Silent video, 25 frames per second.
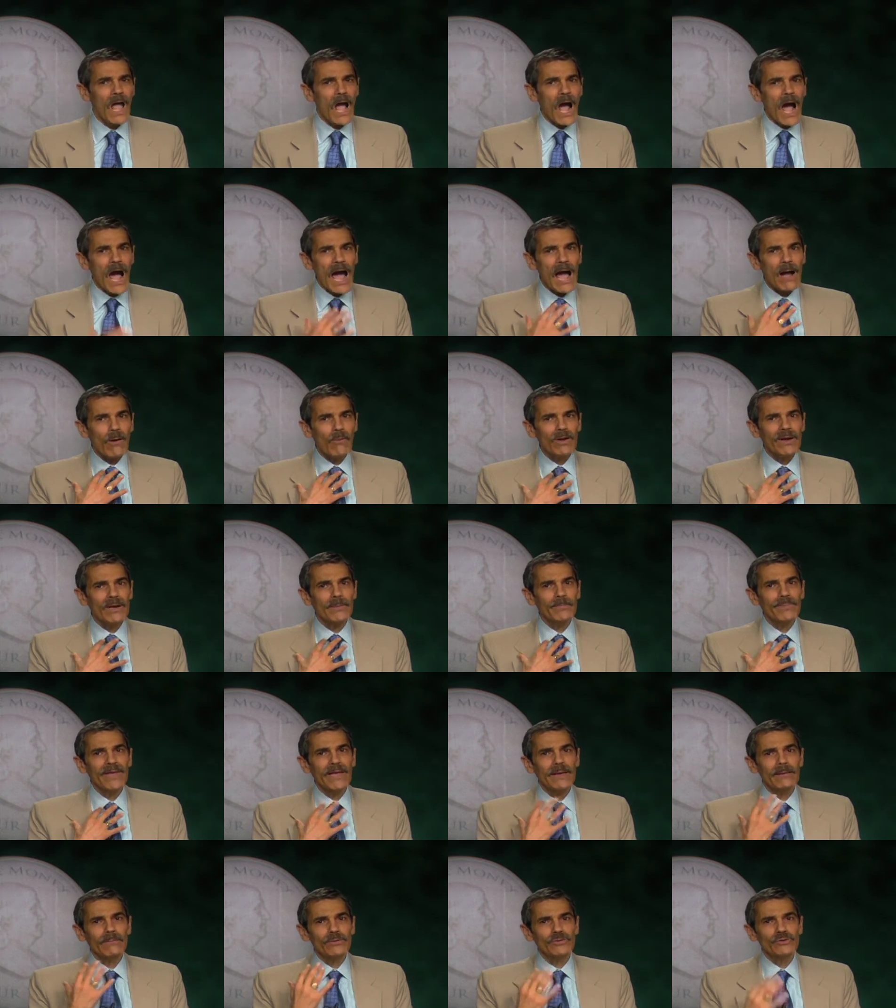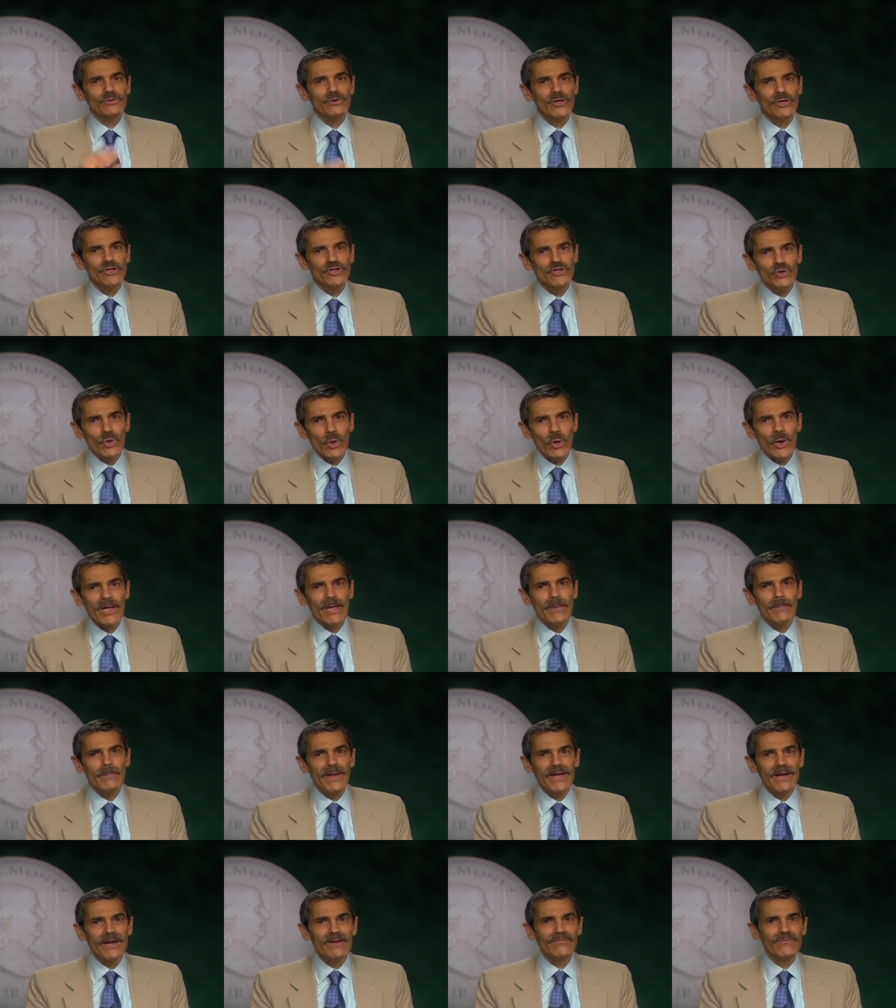I want to be able to enjoy and
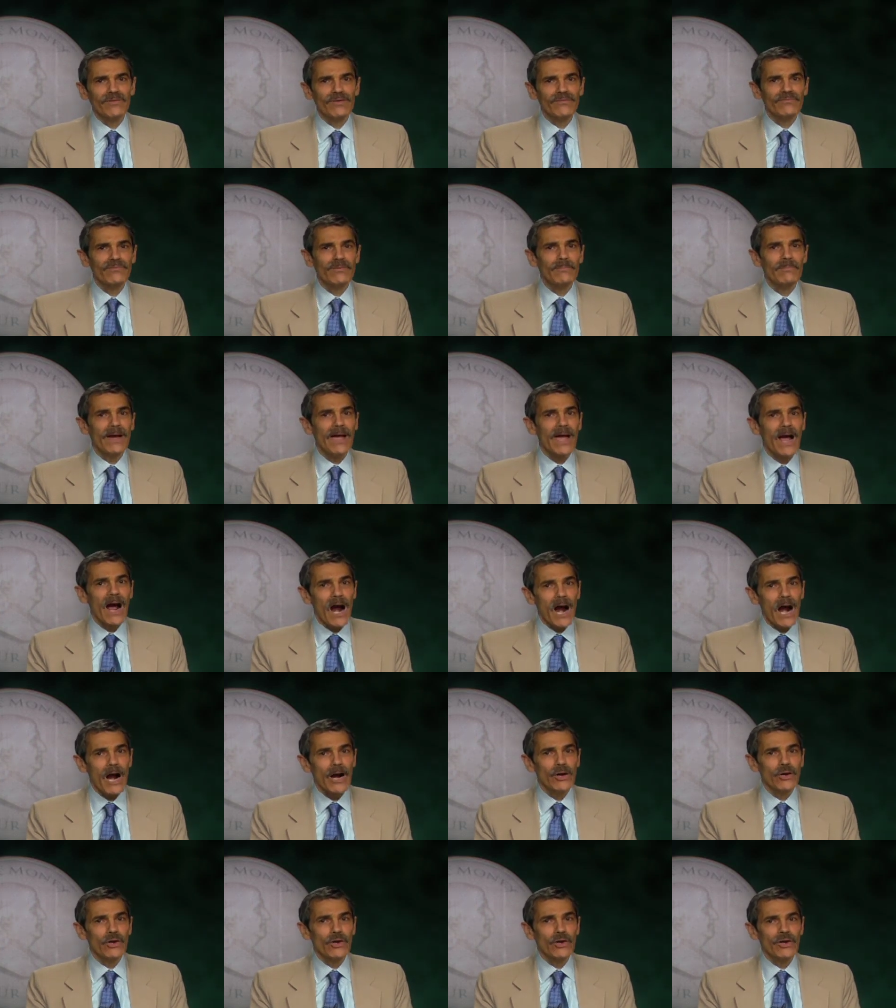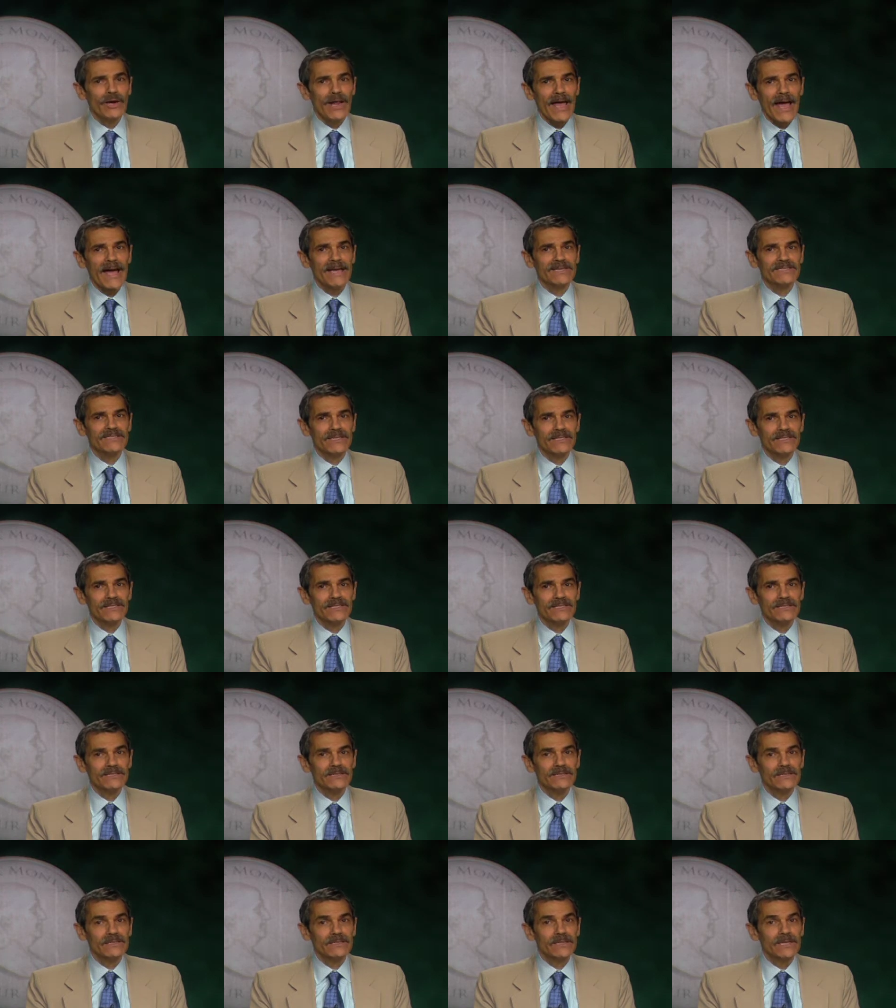benefit from my hard-earned
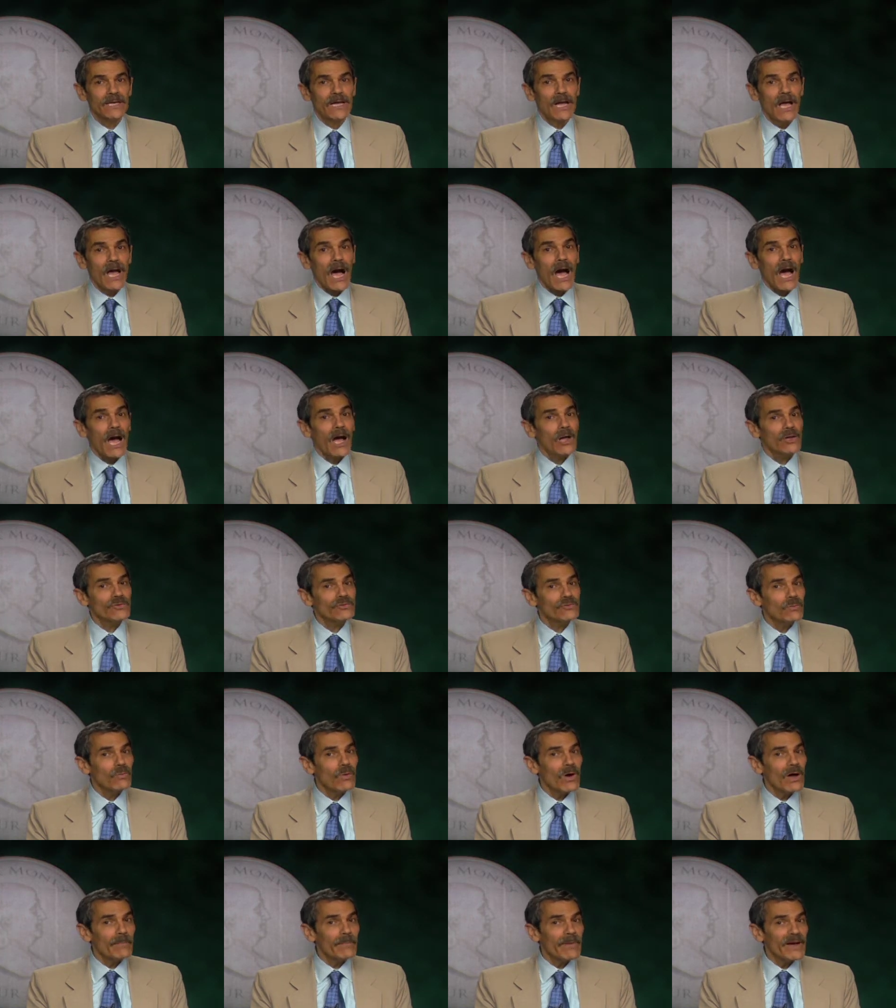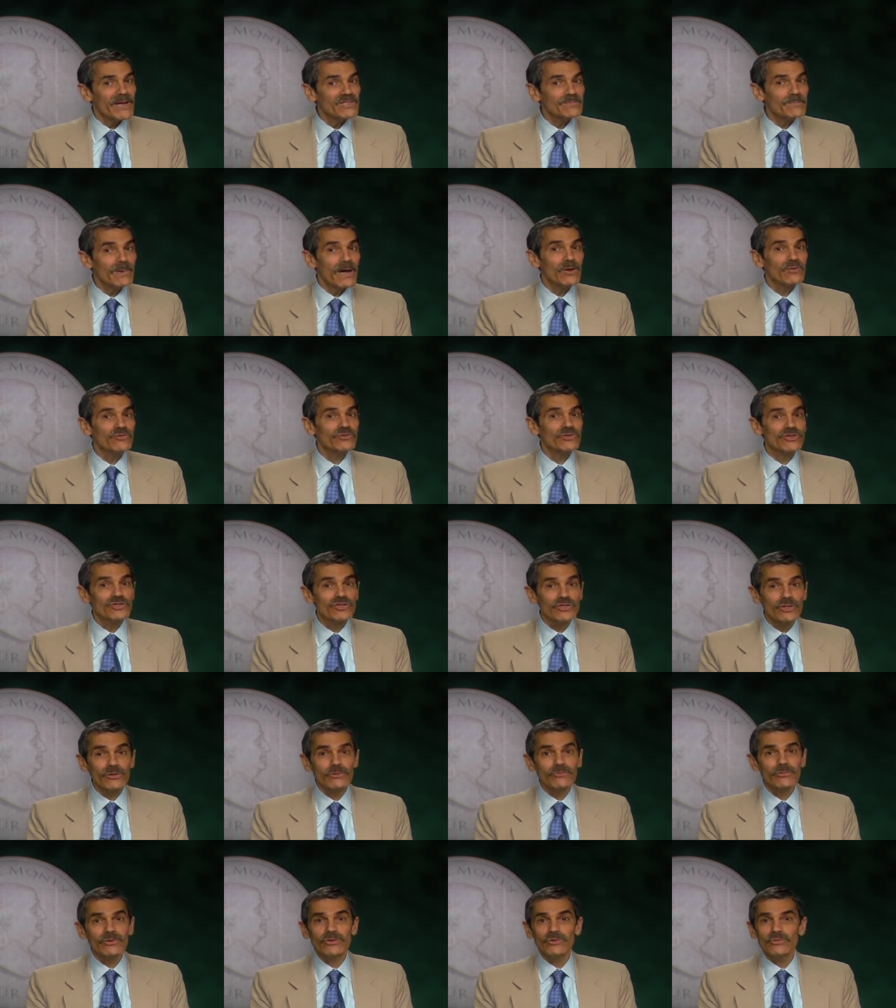assets. I also want my spouse and
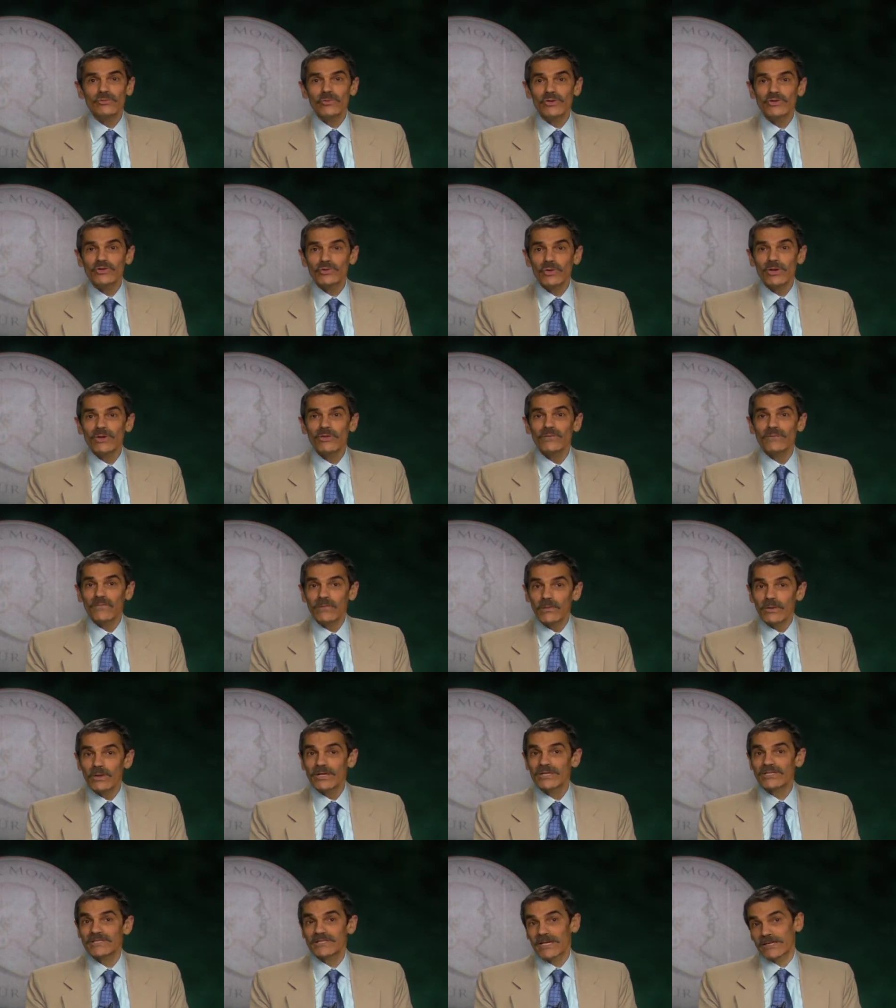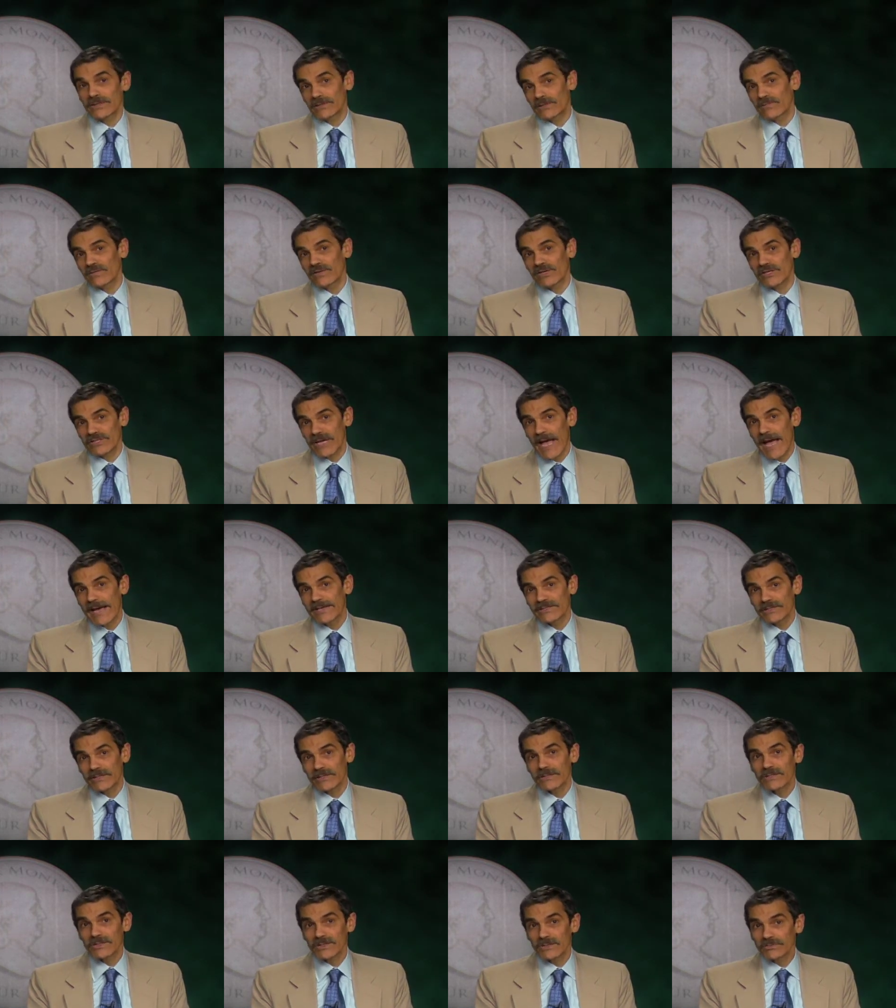children to enjoy the full extent of these
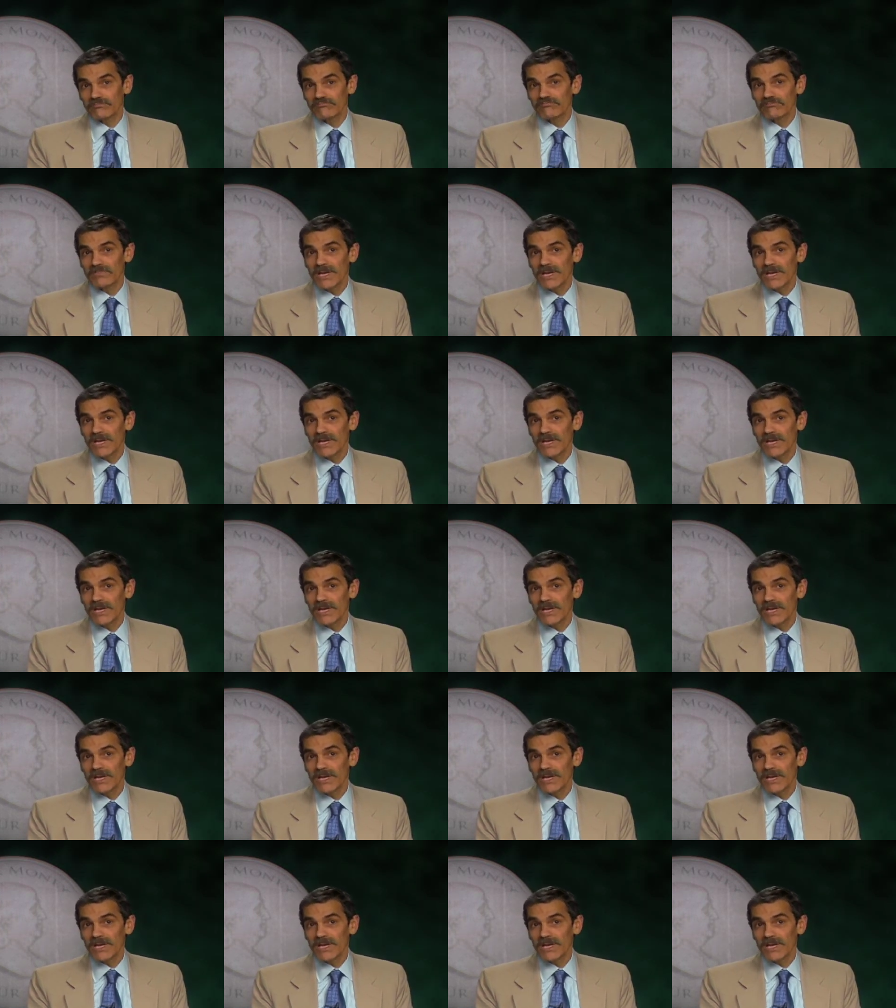assets.